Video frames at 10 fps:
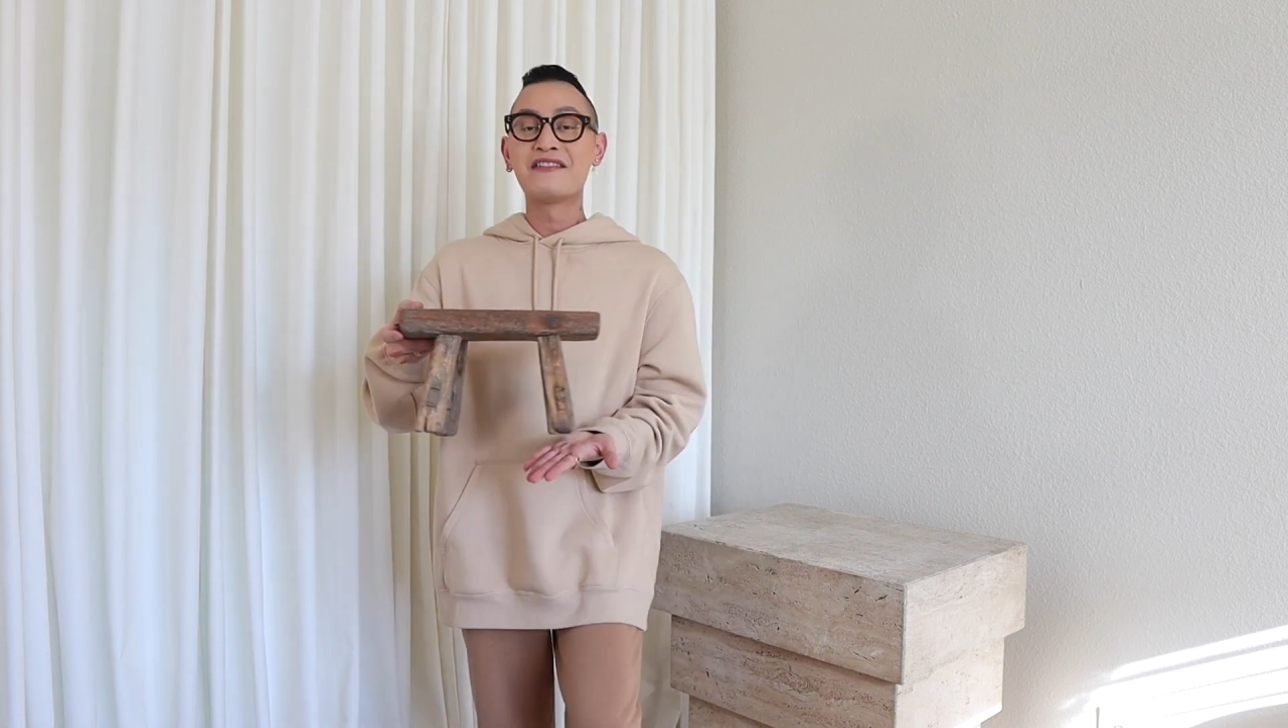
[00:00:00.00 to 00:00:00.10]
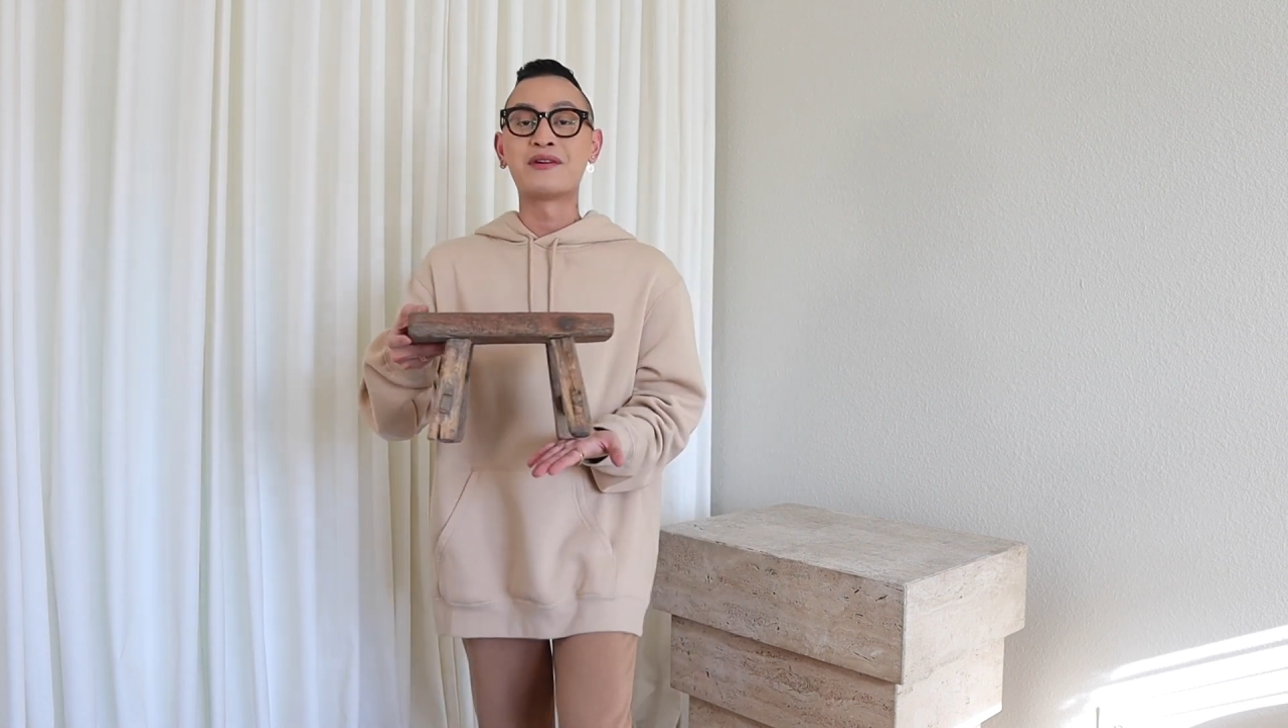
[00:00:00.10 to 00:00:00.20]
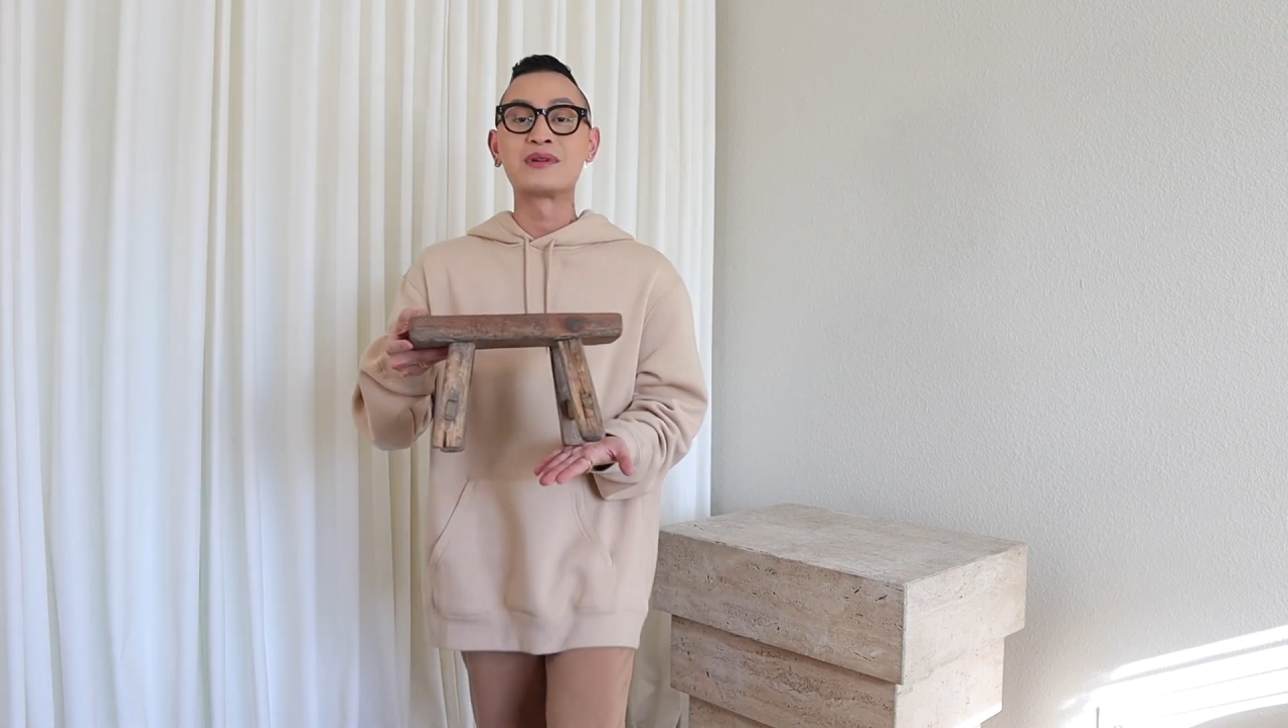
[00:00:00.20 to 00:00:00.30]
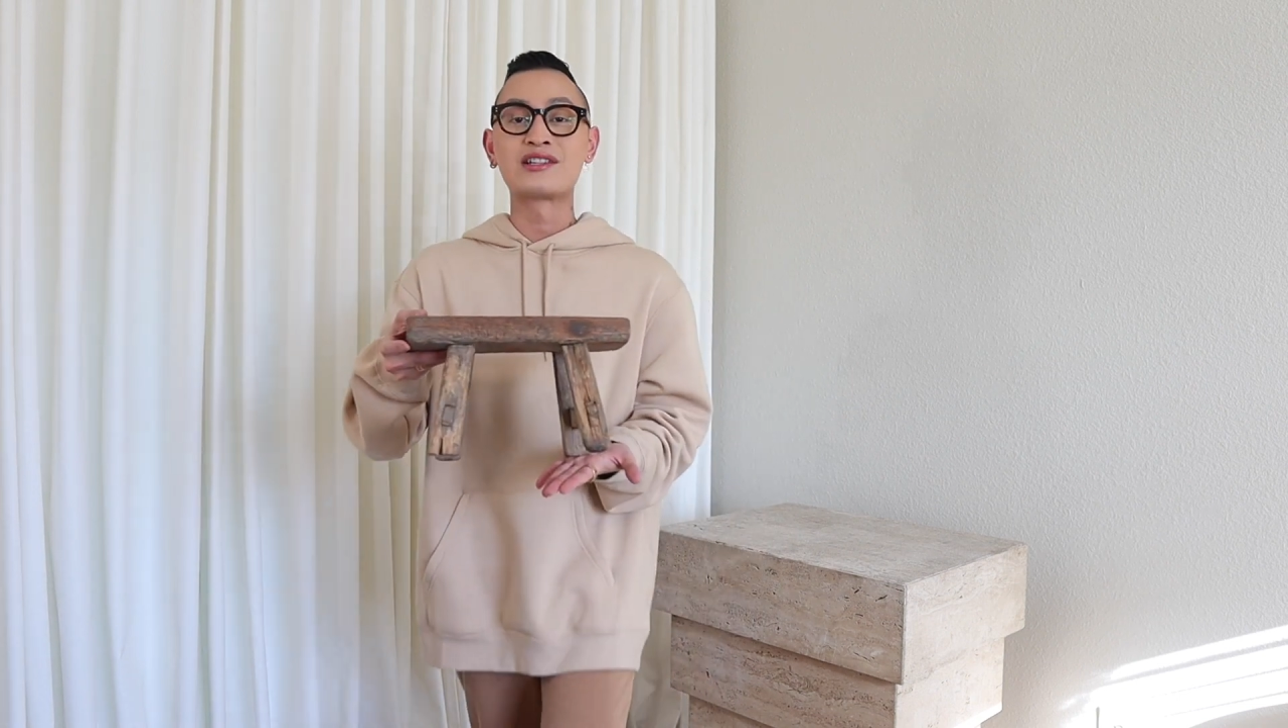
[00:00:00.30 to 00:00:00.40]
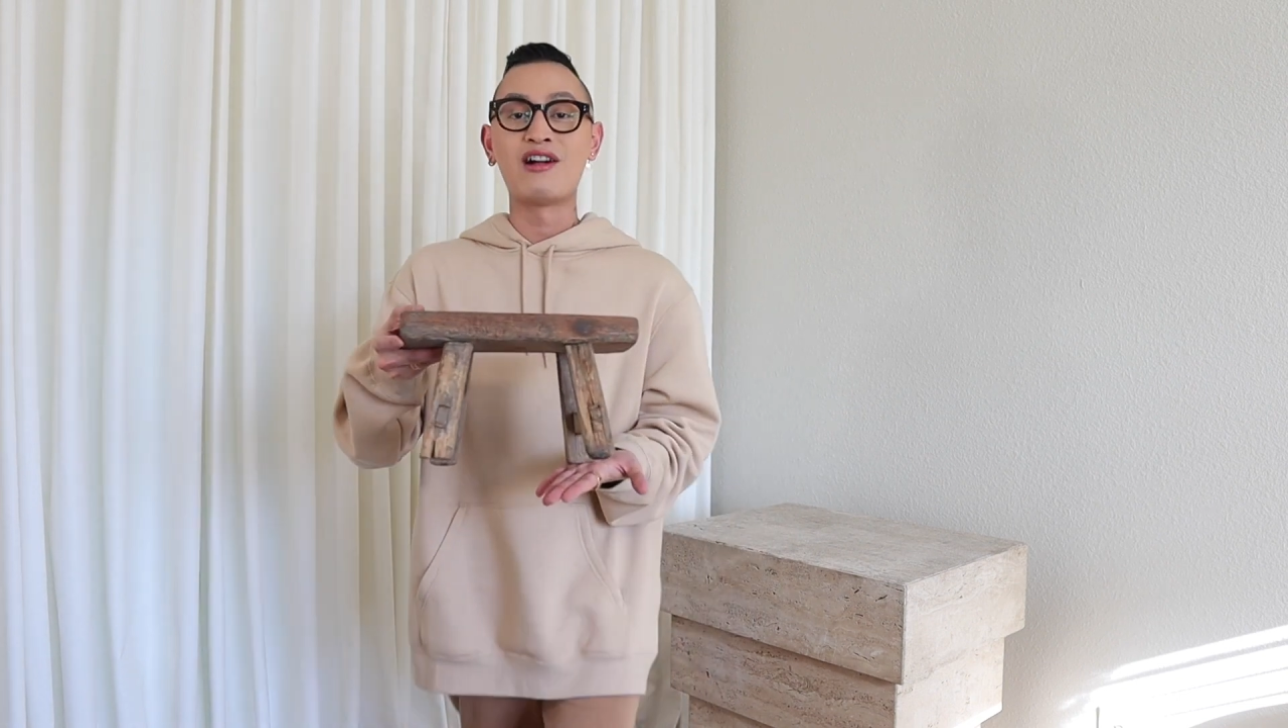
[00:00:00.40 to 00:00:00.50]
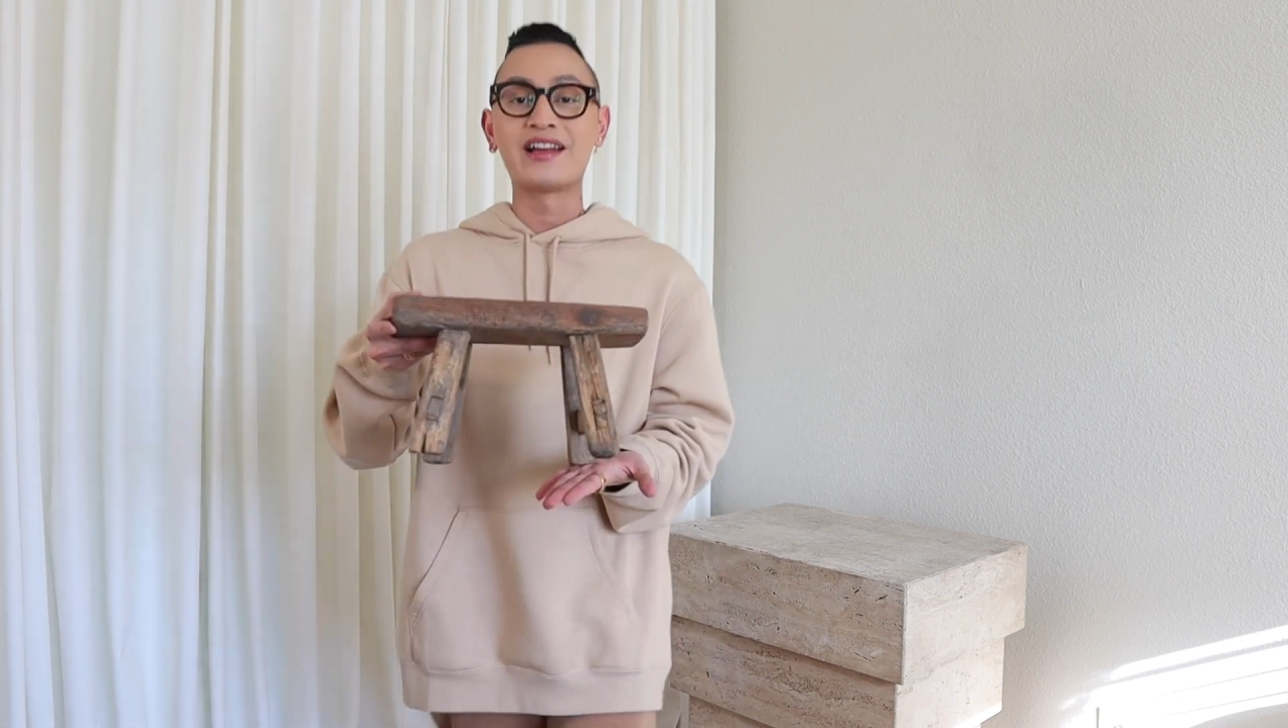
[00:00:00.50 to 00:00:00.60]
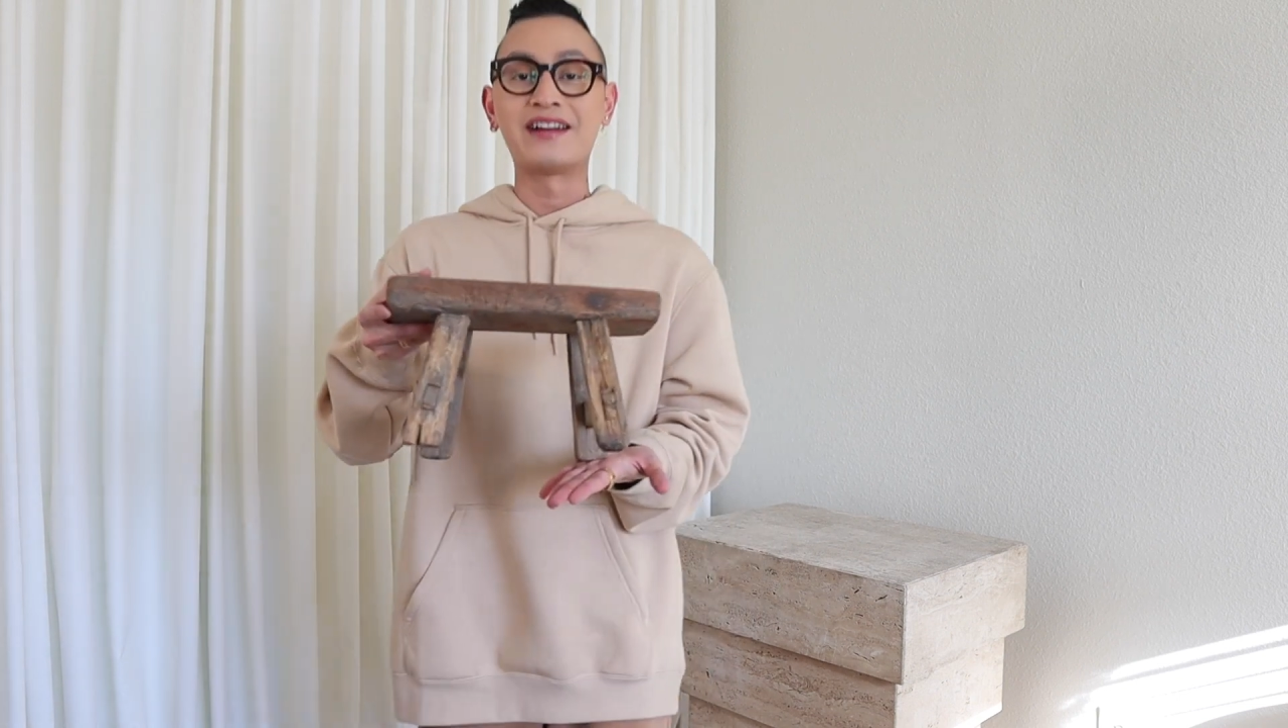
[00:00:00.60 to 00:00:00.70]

from Salt